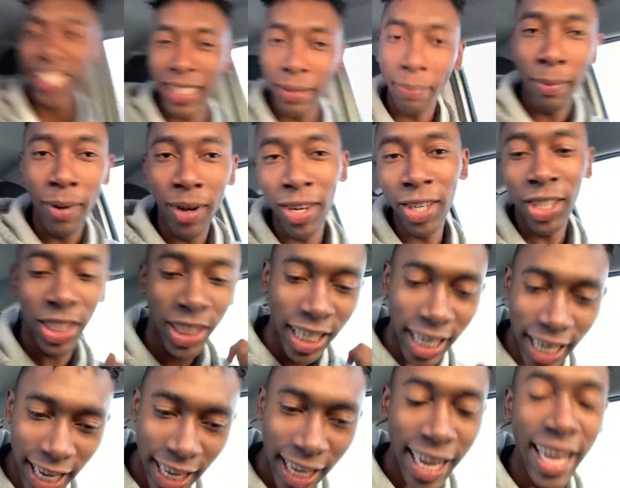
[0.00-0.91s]

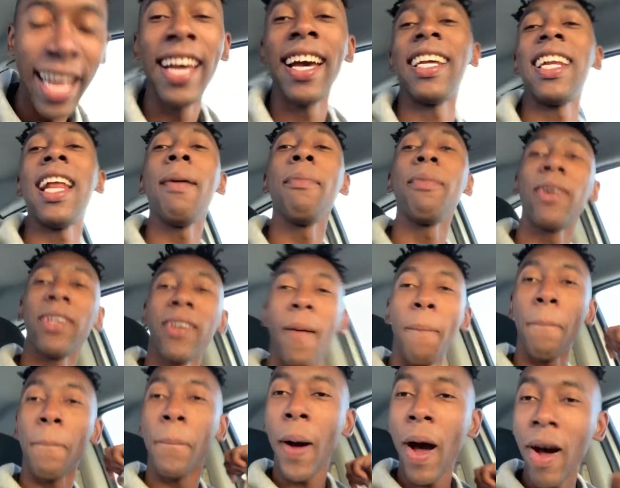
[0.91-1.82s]
bullshit, and I'm gonna
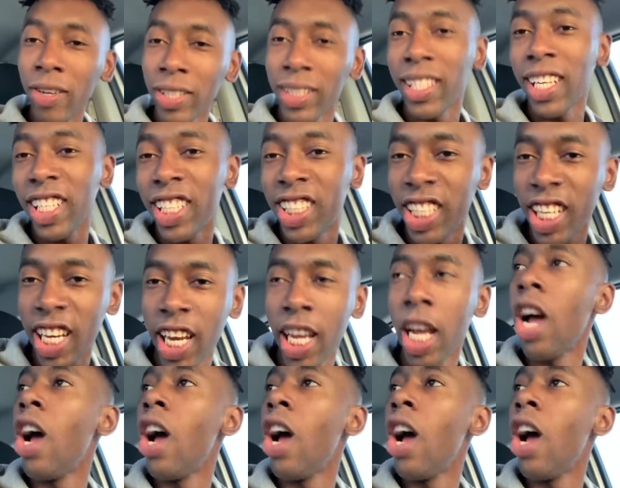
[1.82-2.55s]
post this shit,